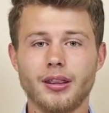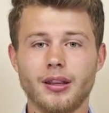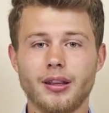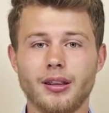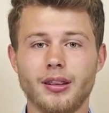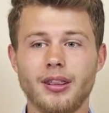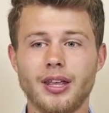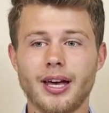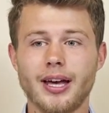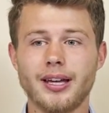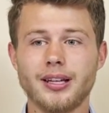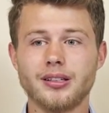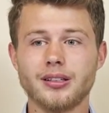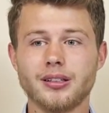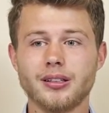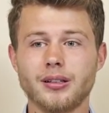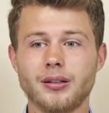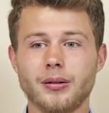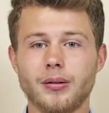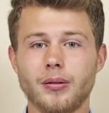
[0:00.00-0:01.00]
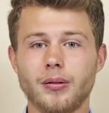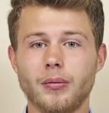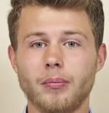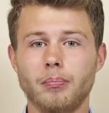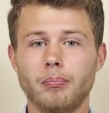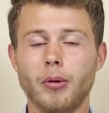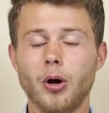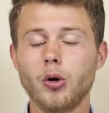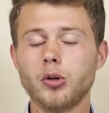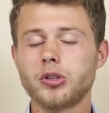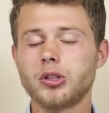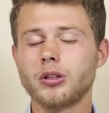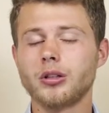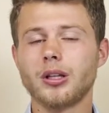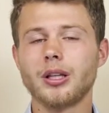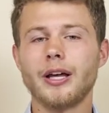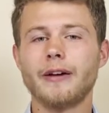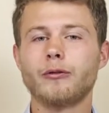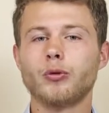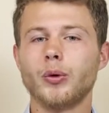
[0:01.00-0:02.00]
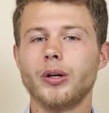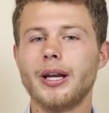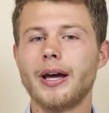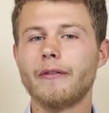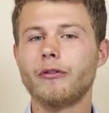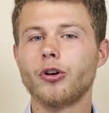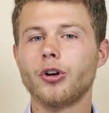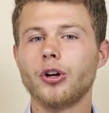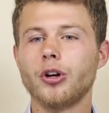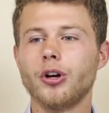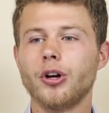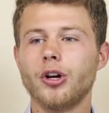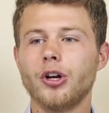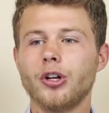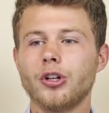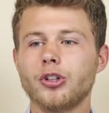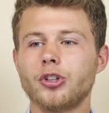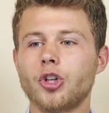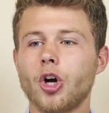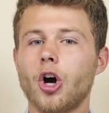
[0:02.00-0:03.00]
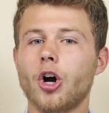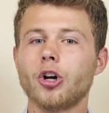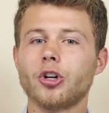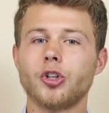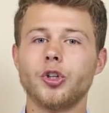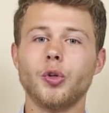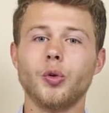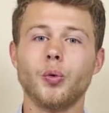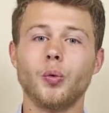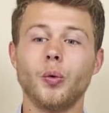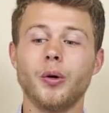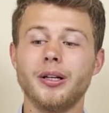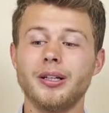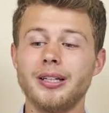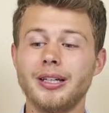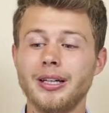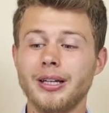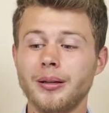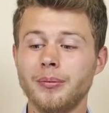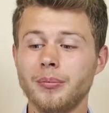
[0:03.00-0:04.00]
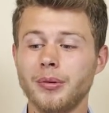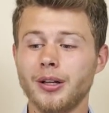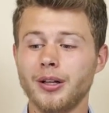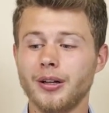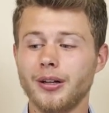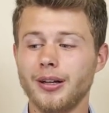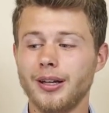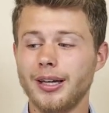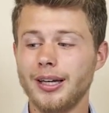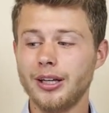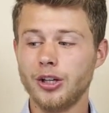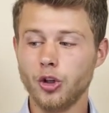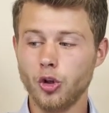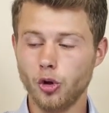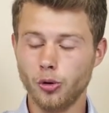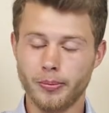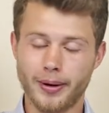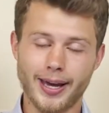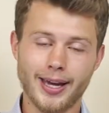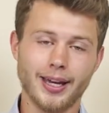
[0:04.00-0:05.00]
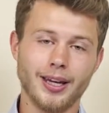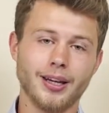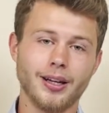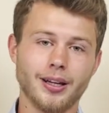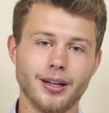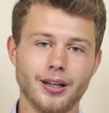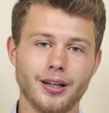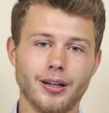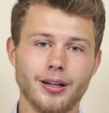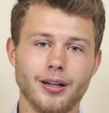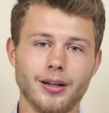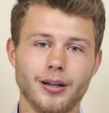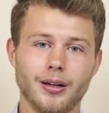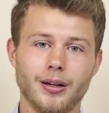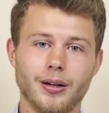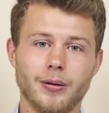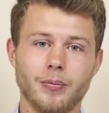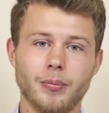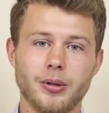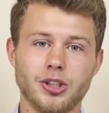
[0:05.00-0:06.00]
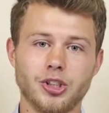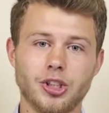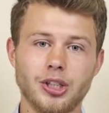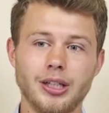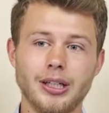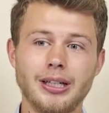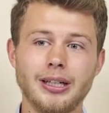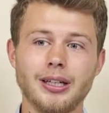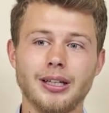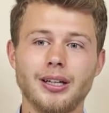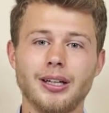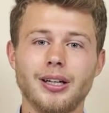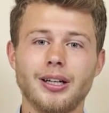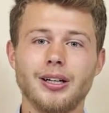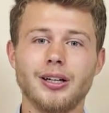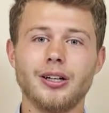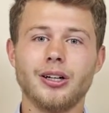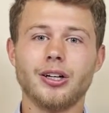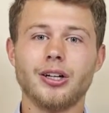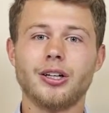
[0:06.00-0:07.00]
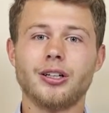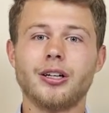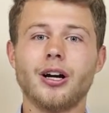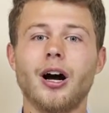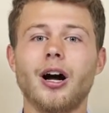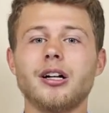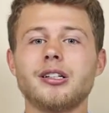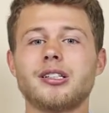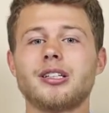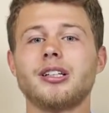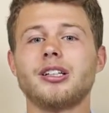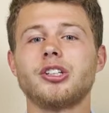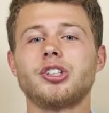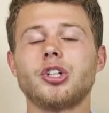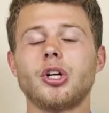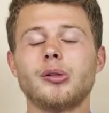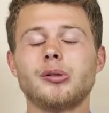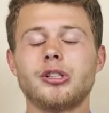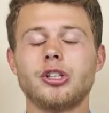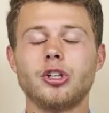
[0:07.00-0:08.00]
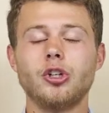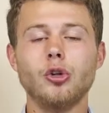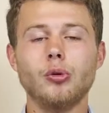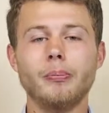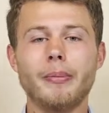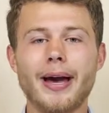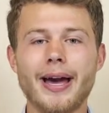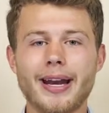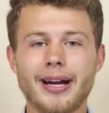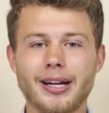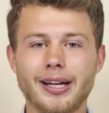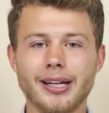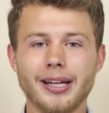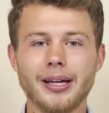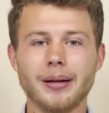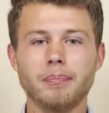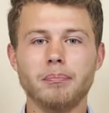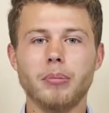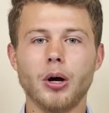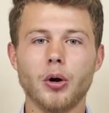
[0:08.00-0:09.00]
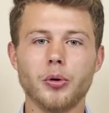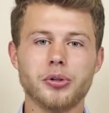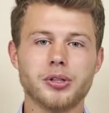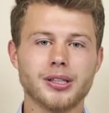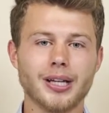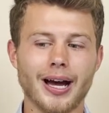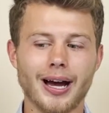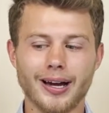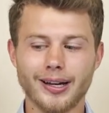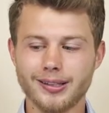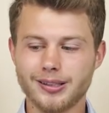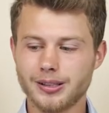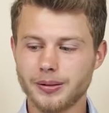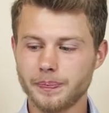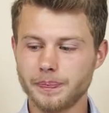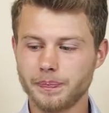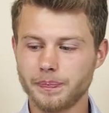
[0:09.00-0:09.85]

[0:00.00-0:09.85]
that most on the left would never talk to, would deem inhumane. But she constantly shows the humanity in both sides.